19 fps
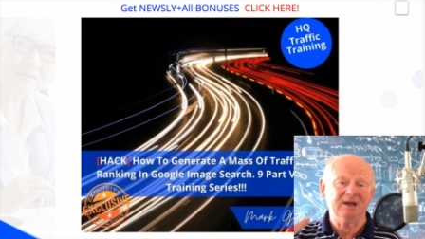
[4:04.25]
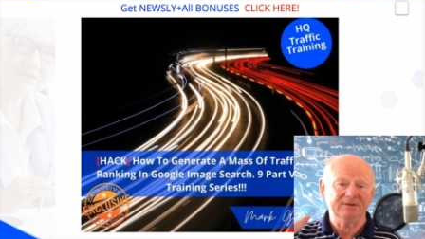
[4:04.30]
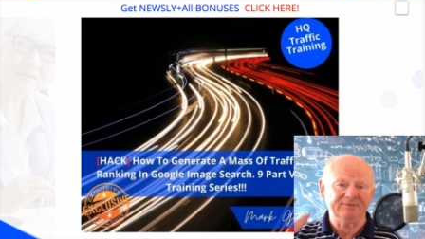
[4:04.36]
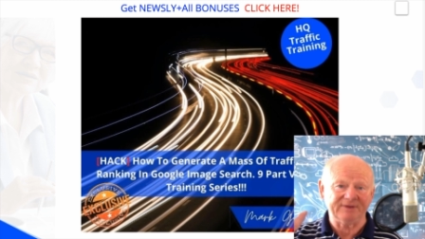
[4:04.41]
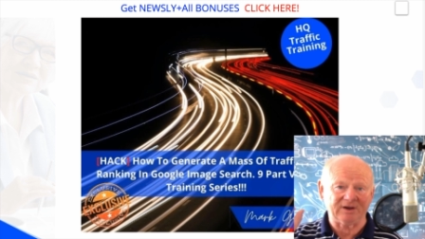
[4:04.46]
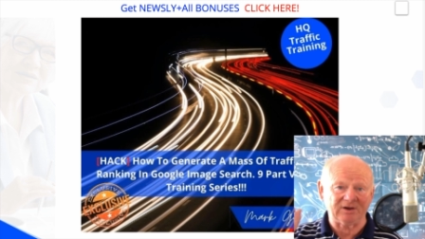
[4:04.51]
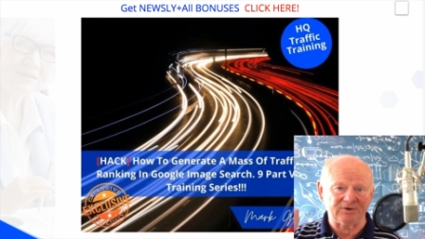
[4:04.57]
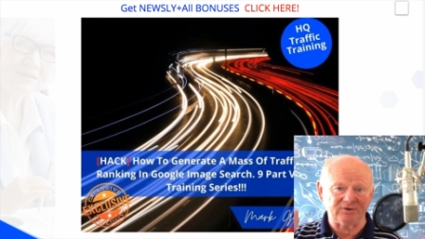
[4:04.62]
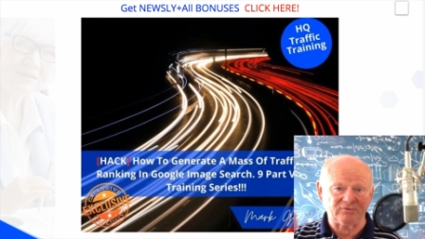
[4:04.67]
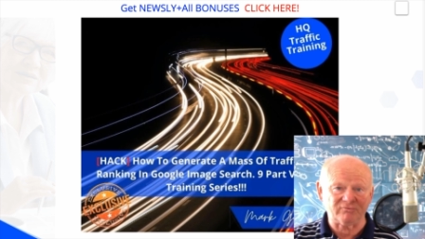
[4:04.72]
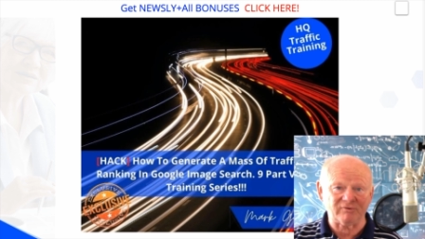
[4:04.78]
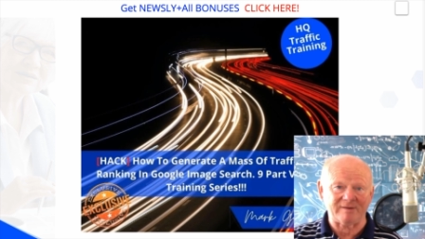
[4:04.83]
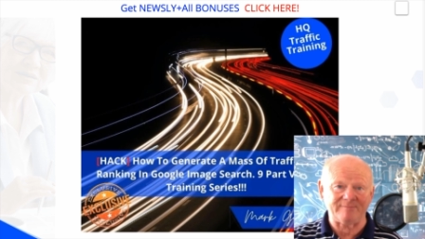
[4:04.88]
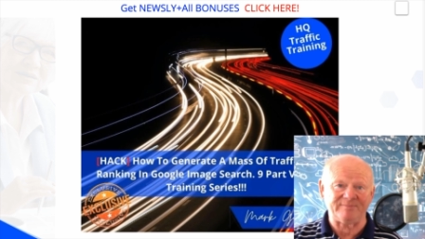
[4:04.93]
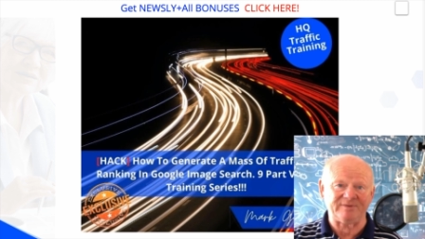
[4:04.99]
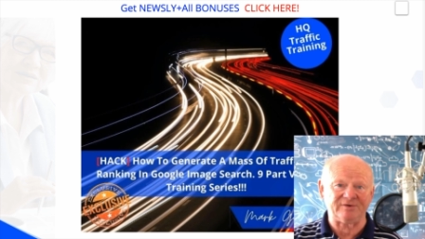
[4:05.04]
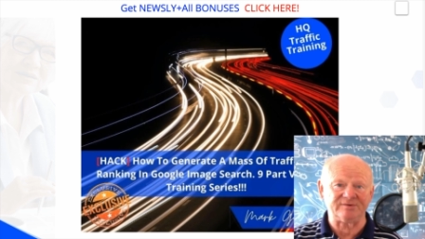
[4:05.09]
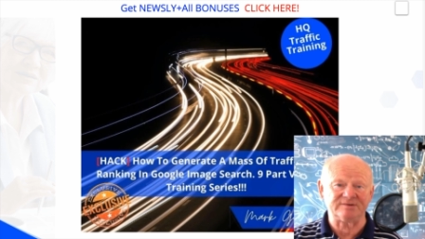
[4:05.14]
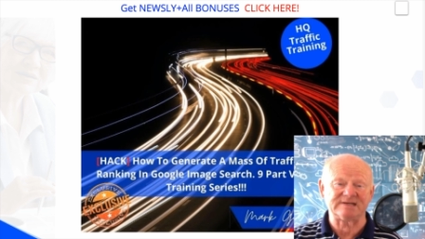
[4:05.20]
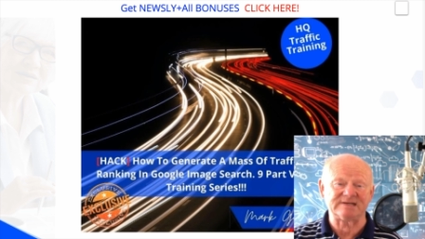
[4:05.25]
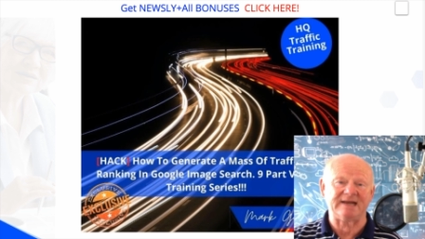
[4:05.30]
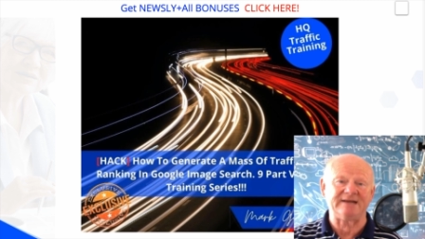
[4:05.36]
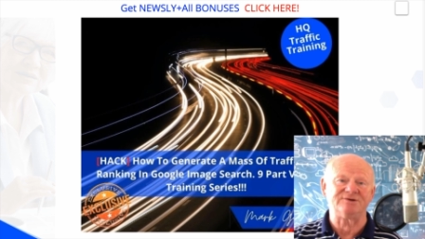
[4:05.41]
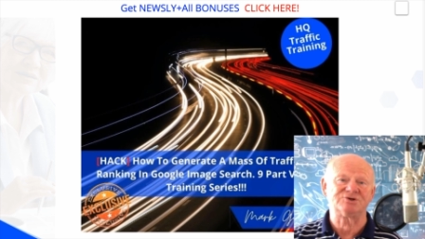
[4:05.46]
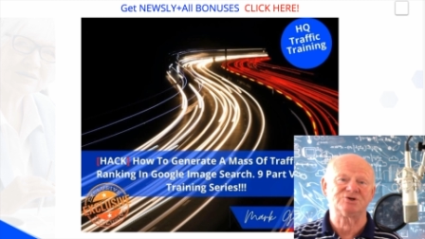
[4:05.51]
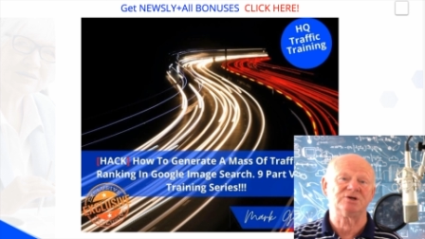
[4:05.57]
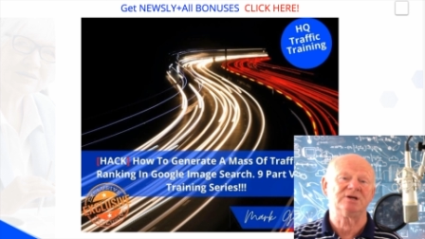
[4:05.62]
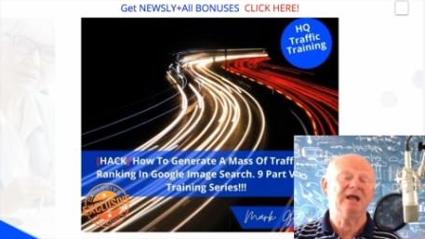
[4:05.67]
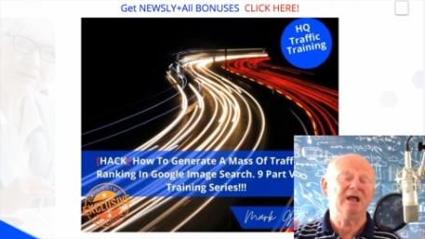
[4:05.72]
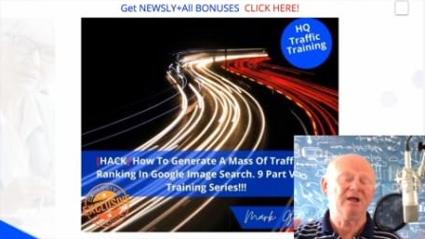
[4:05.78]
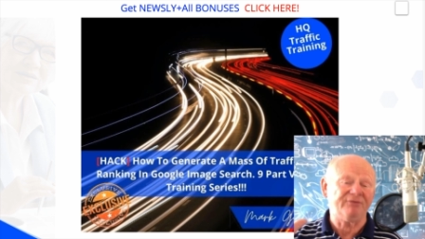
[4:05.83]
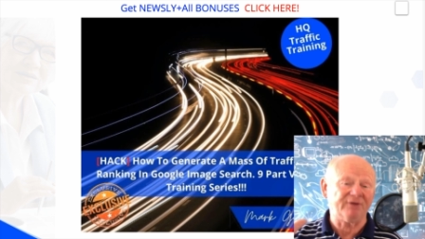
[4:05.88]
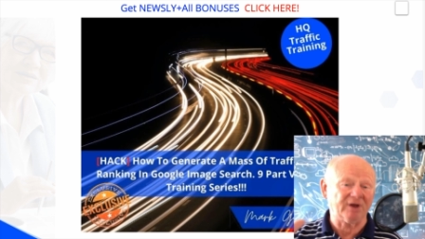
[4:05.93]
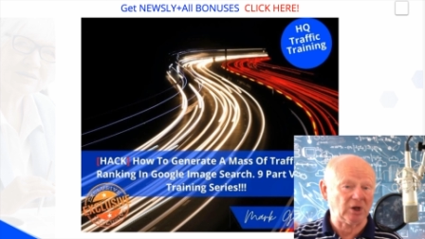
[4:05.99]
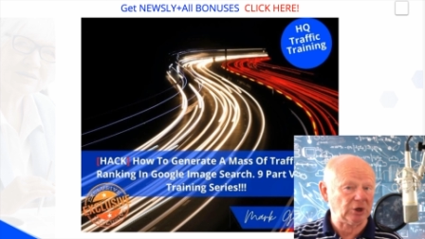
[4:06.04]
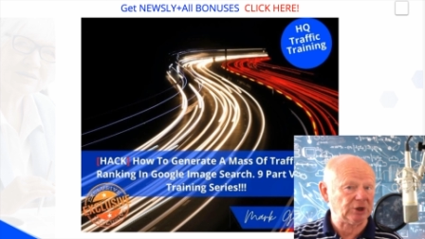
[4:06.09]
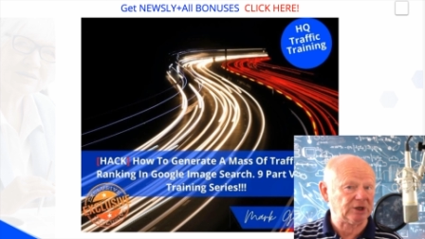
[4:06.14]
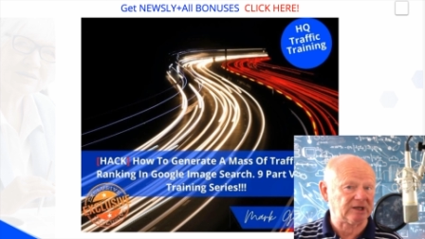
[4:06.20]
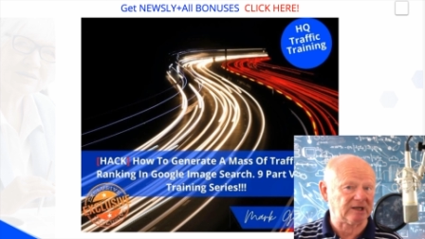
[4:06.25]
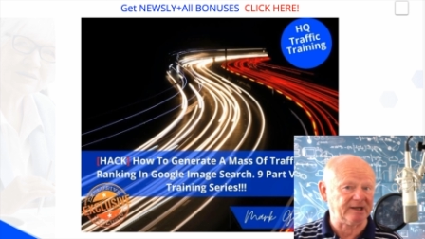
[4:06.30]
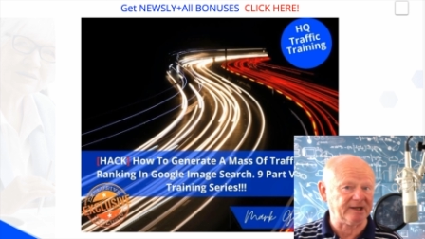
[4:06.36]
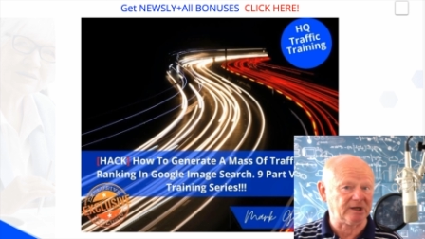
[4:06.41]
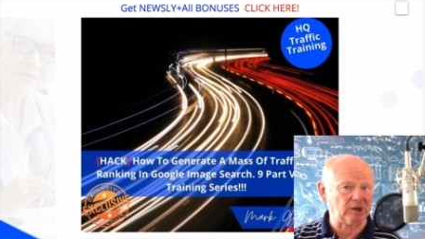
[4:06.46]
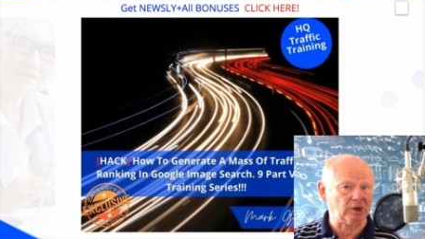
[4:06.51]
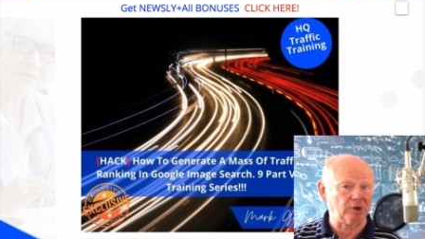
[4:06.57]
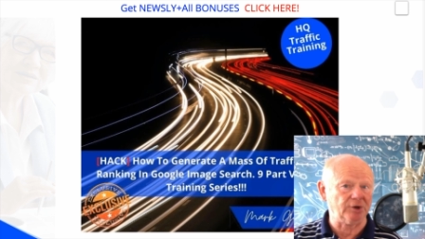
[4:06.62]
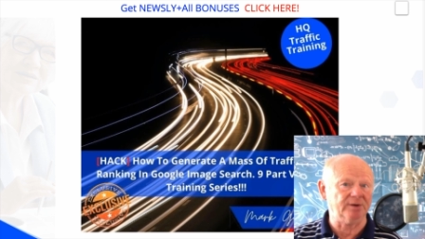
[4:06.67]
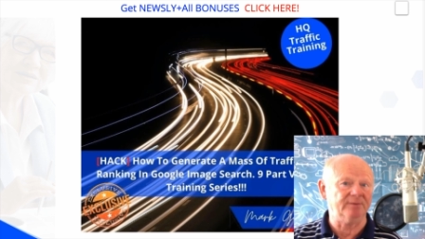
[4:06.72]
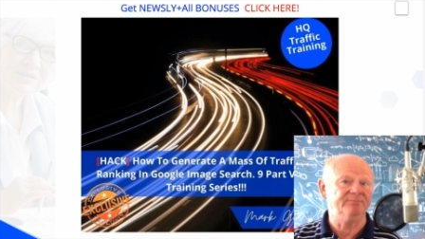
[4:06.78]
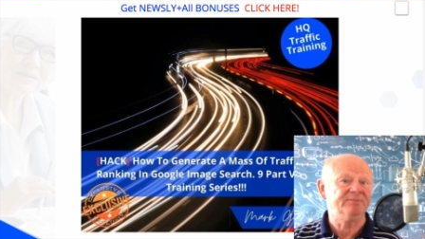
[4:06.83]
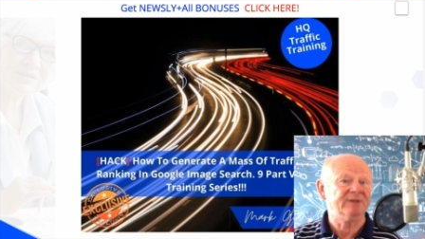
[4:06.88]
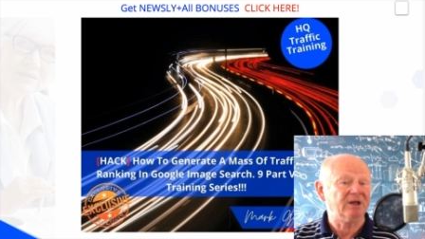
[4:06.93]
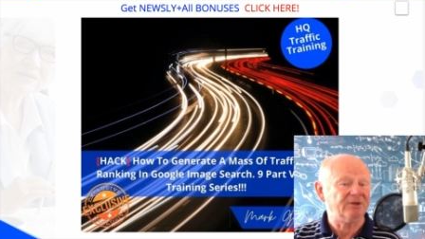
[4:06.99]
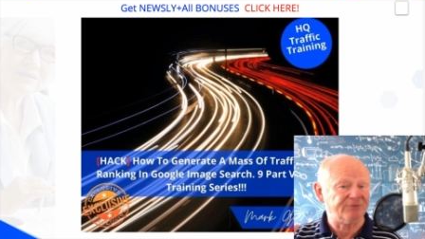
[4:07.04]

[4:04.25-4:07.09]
they're going to grab their attention, they're going to click on them,